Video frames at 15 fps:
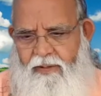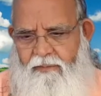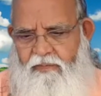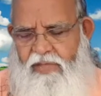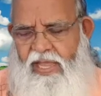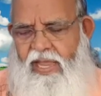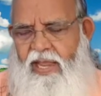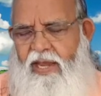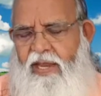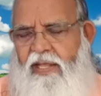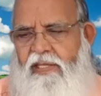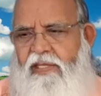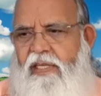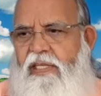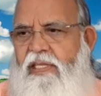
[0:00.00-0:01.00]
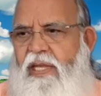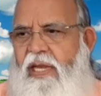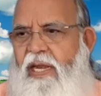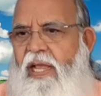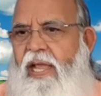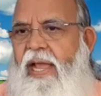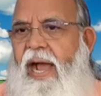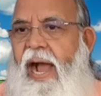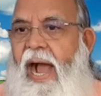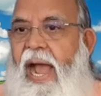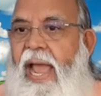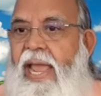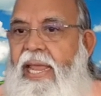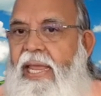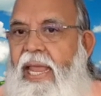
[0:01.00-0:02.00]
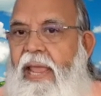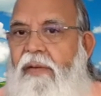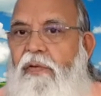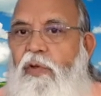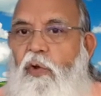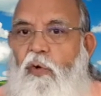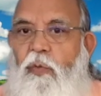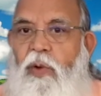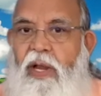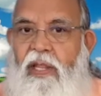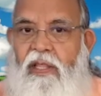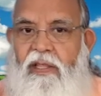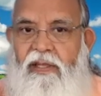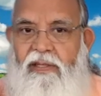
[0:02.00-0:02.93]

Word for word: Then the son said, I gave you birth.